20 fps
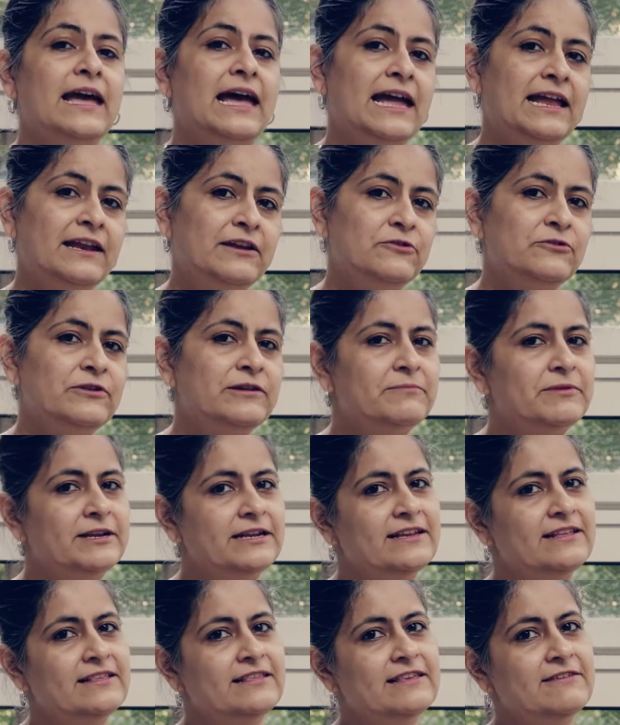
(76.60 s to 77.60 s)
And during
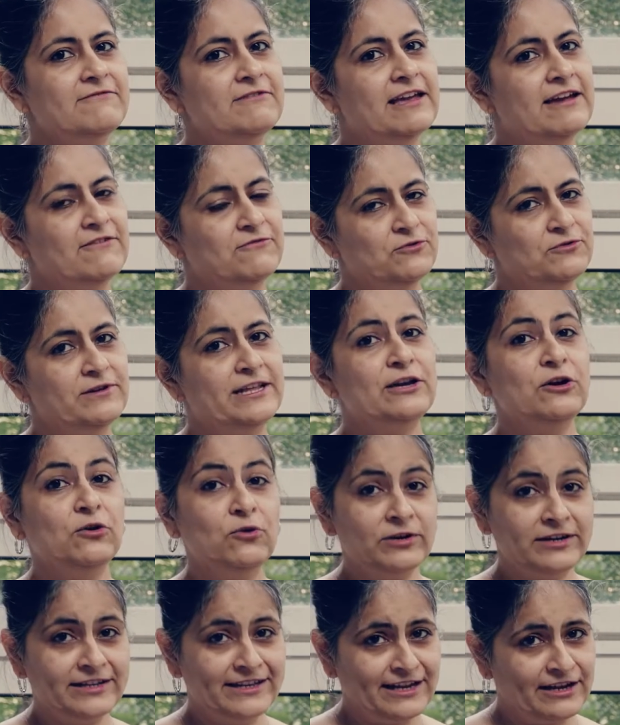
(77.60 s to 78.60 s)
pregnancy, we have to take
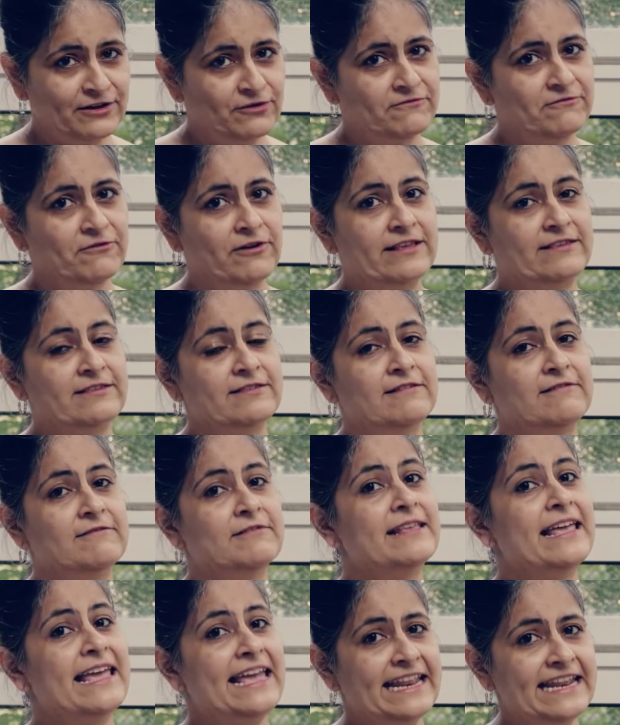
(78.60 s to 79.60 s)
good care of
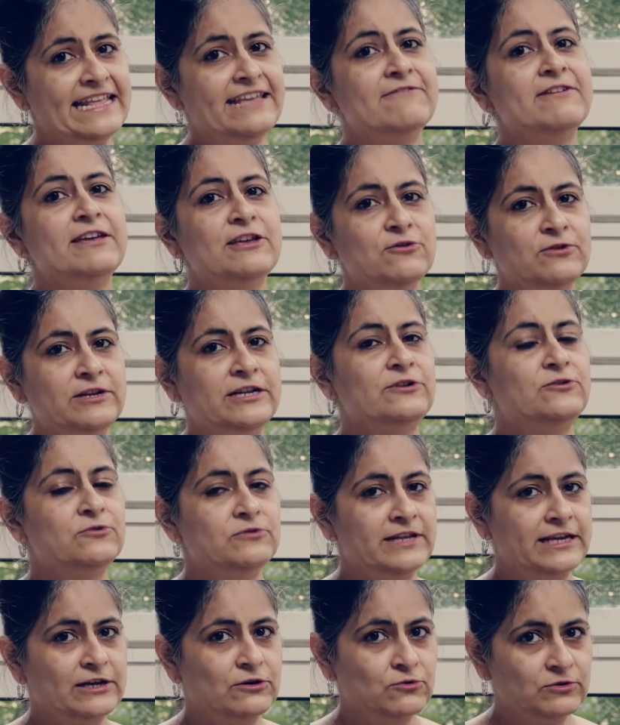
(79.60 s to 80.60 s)
ourselves. Anyway, you need to
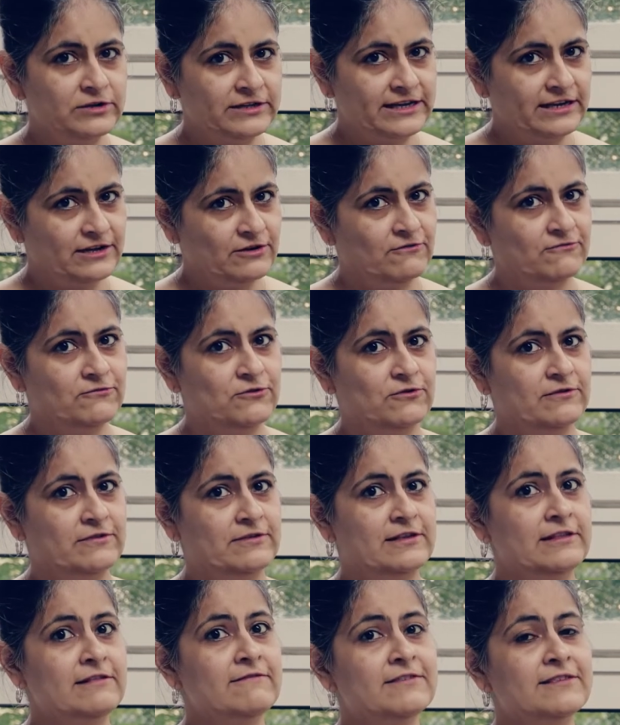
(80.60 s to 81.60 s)
take good care of
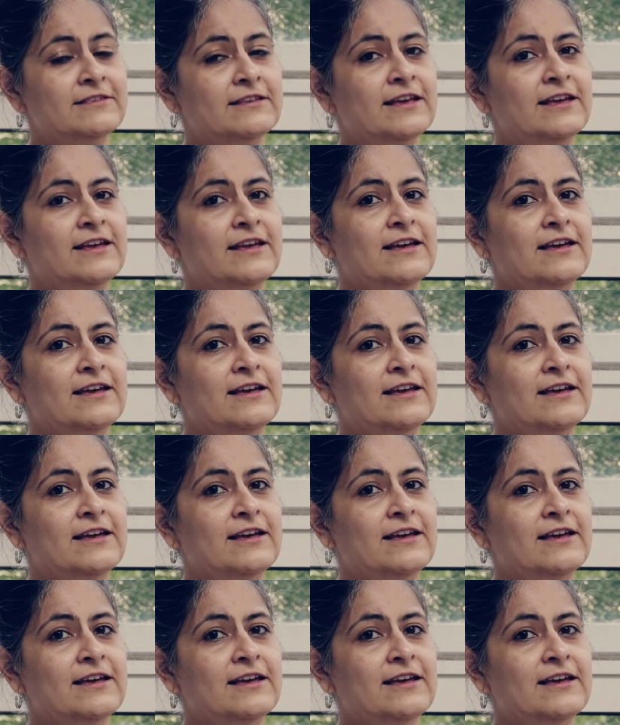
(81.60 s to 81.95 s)
yourselves.